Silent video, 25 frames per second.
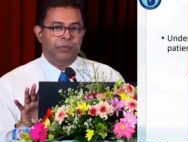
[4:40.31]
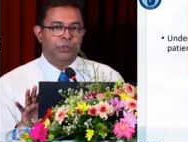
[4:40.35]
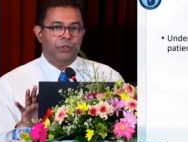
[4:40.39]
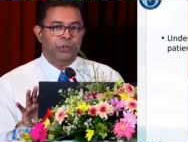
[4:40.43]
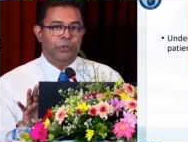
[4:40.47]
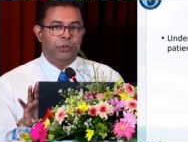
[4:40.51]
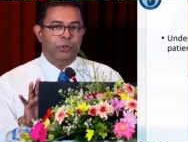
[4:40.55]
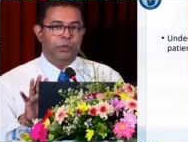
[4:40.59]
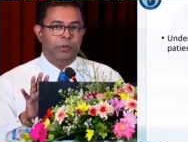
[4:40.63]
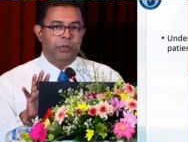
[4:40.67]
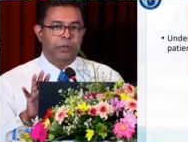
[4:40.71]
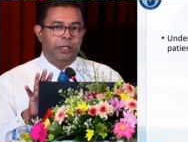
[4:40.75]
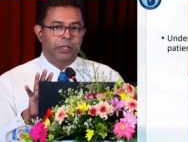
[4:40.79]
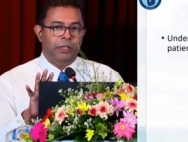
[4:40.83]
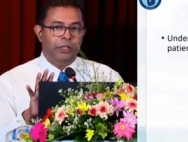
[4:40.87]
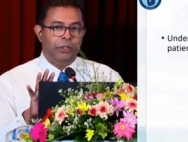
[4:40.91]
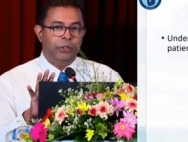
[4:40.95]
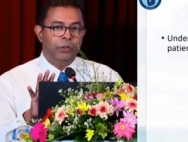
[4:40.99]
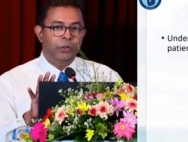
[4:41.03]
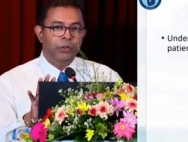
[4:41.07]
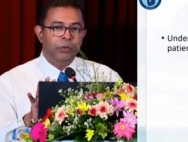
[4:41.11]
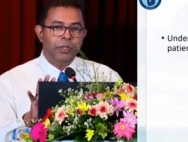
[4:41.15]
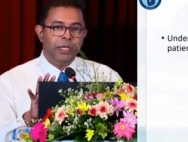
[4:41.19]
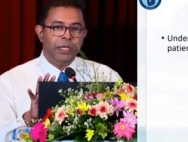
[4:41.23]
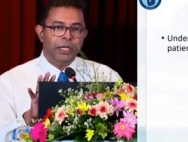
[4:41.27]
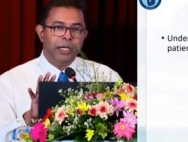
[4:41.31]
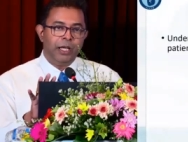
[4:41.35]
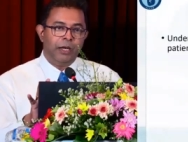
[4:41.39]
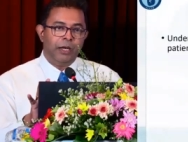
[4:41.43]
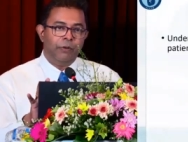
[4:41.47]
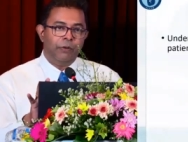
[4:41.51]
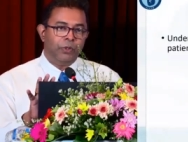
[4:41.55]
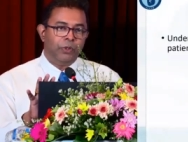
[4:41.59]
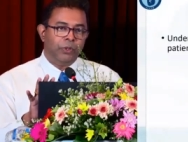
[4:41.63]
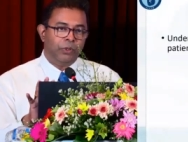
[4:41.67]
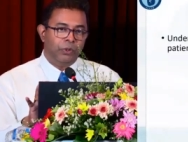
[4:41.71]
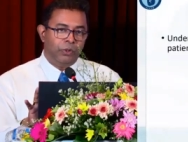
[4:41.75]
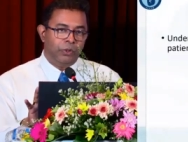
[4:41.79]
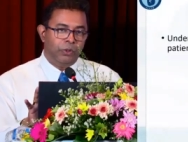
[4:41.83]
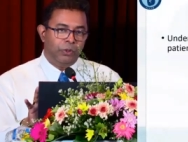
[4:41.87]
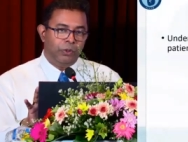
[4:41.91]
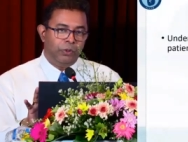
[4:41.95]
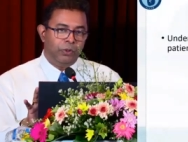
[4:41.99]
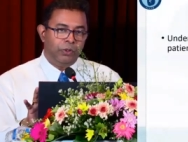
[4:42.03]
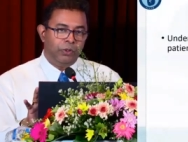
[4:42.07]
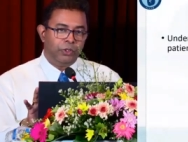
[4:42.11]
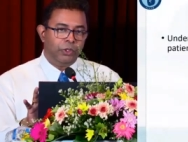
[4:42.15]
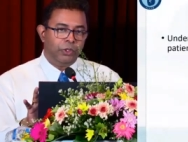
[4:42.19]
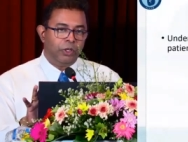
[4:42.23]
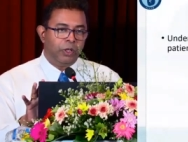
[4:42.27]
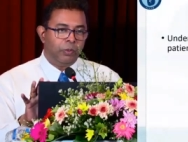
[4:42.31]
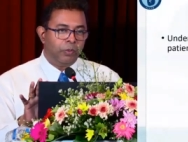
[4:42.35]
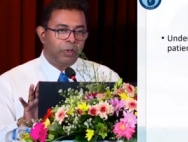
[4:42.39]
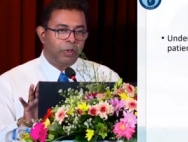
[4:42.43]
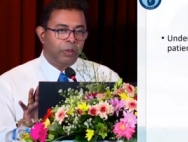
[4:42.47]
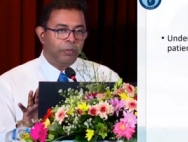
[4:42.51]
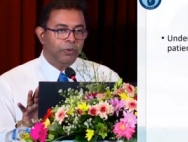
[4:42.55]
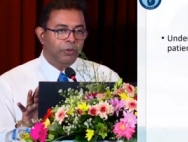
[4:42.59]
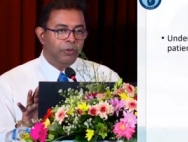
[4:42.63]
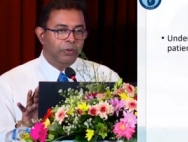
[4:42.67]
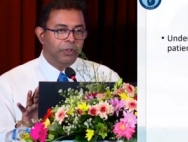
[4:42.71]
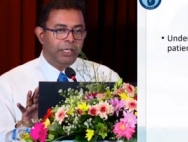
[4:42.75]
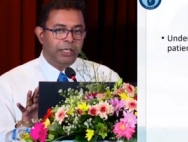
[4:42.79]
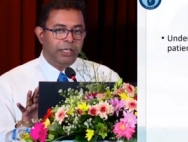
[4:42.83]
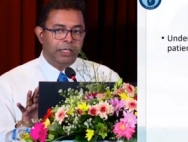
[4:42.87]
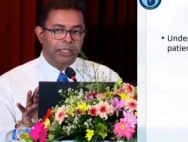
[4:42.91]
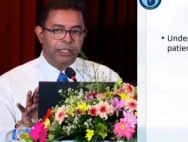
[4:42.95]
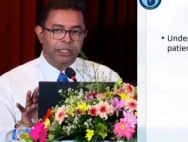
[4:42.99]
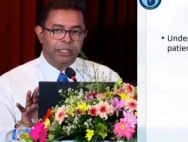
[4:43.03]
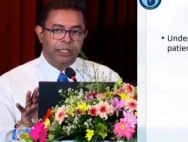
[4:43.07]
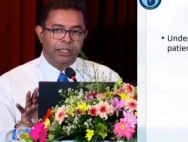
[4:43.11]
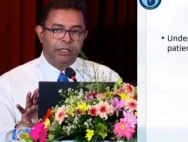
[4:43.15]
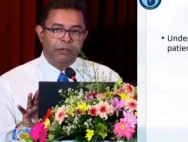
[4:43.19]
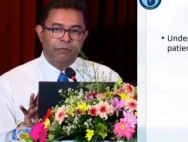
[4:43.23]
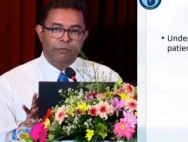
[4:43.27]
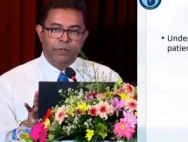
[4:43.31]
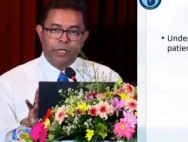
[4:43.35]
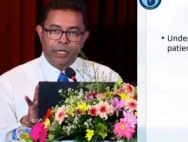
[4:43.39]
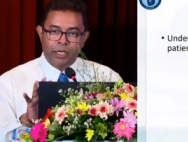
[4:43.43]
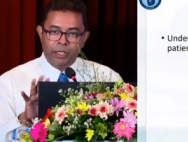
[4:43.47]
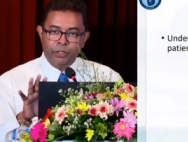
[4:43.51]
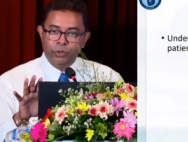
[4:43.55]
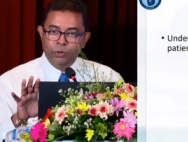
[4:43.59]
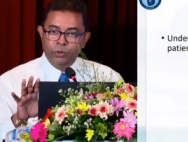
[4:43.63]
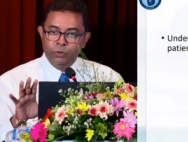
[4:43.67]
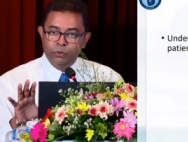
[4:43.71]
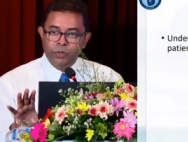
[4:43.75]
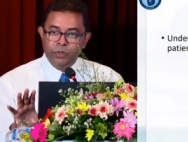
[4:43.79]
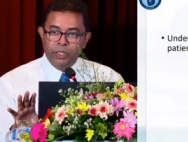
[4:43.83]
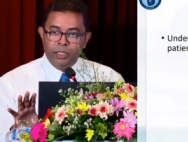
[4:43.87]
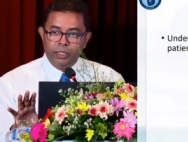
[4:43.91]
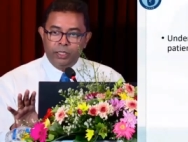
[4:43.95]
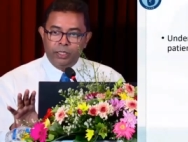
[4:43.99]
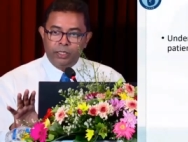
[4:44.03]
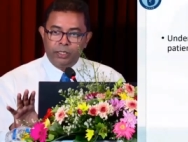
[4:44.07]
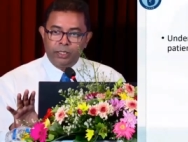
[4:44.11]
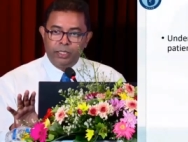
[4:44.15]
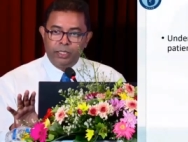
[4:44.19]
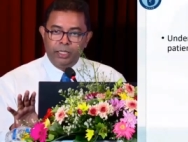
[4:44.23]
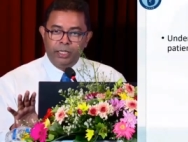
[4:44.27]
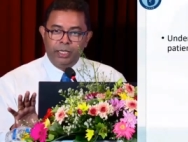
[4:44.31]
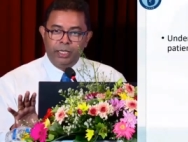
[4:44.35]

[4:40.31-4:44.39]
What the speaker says: So you will have to know your population, where you work,